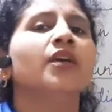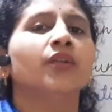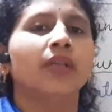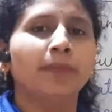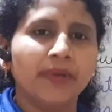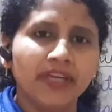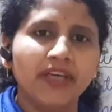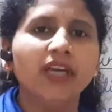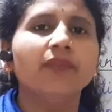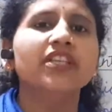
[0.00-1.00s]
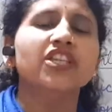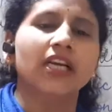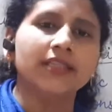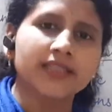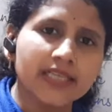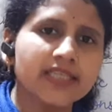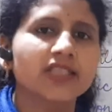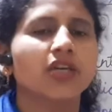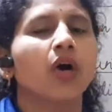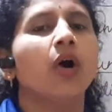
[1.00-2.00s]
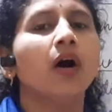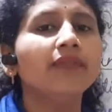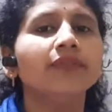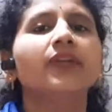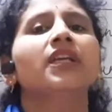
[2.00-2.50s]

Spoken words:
the period which consists 12